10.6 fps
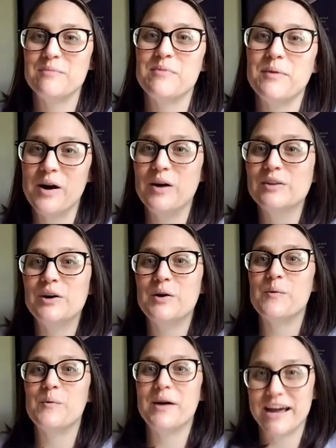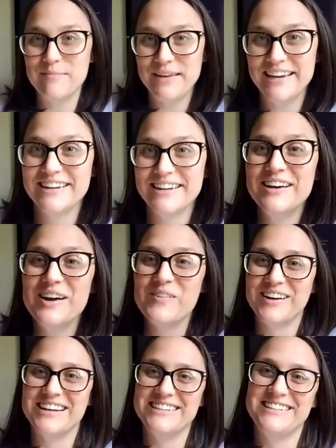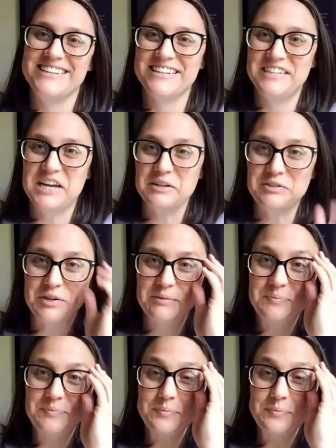But we all know what I mean when I say a tantrum.